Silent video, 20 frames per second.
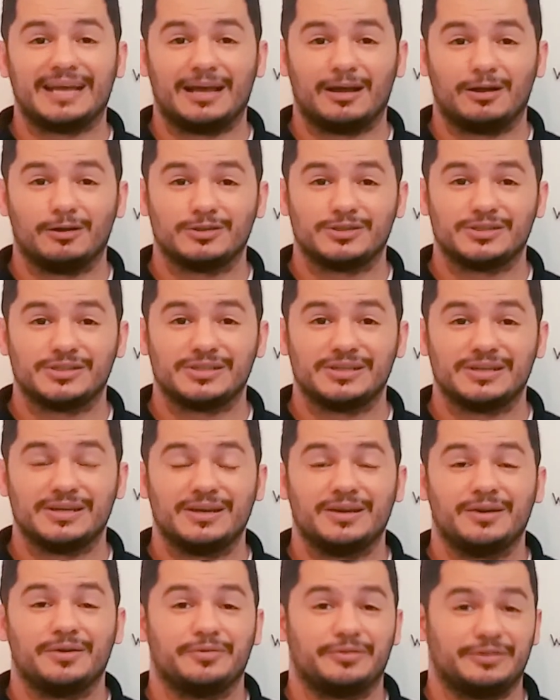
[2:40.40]
out
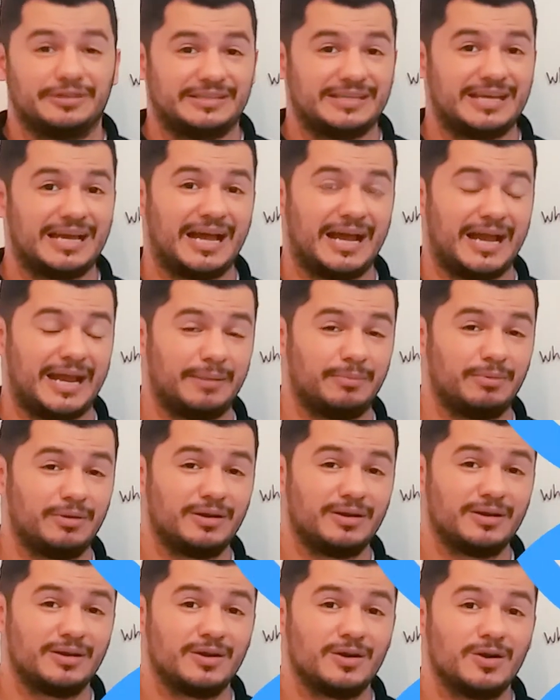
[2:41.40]
the
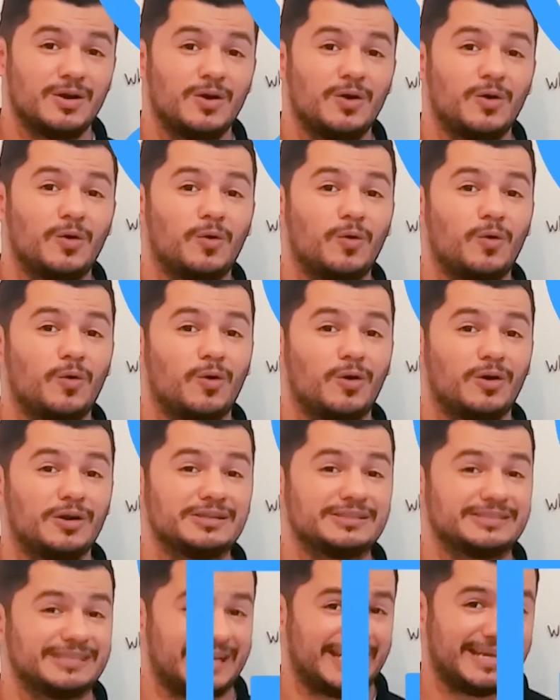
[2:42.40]
time
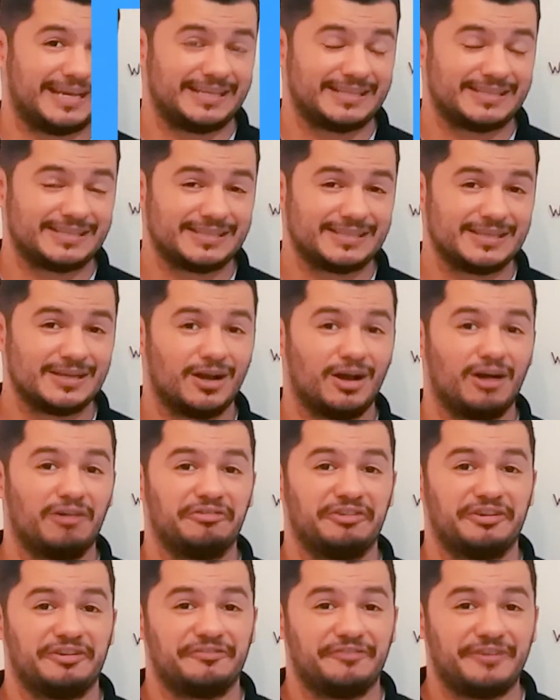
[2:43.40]
or date
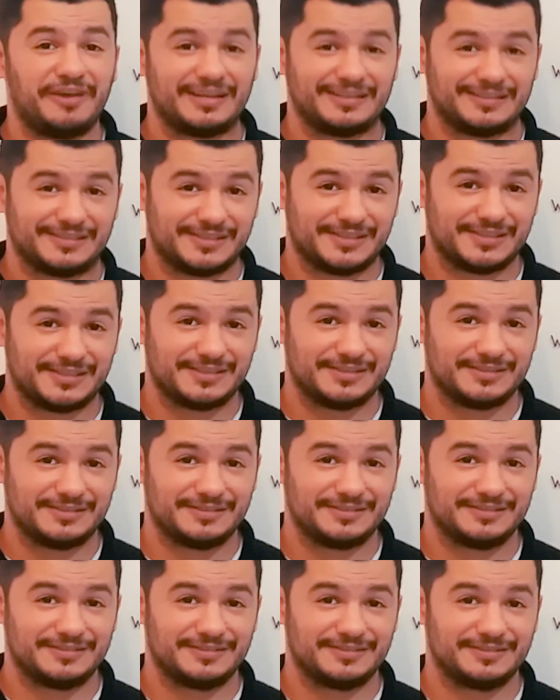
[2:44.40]
of an event.
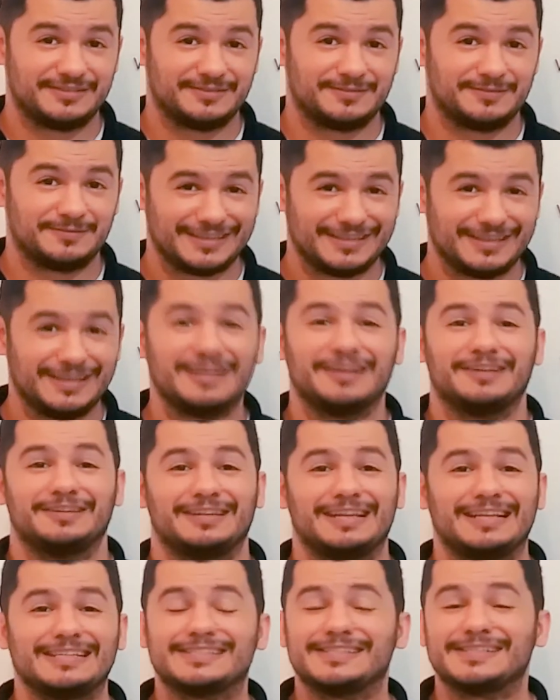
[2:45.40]

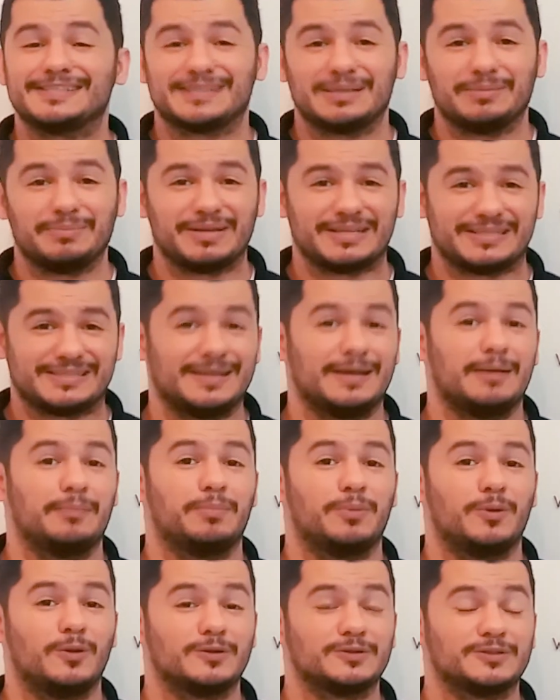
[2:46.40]
Let's see some
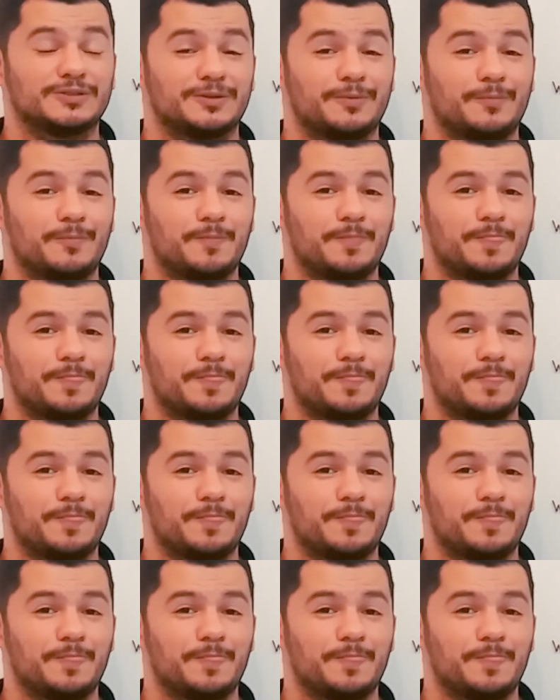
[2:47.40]
examples.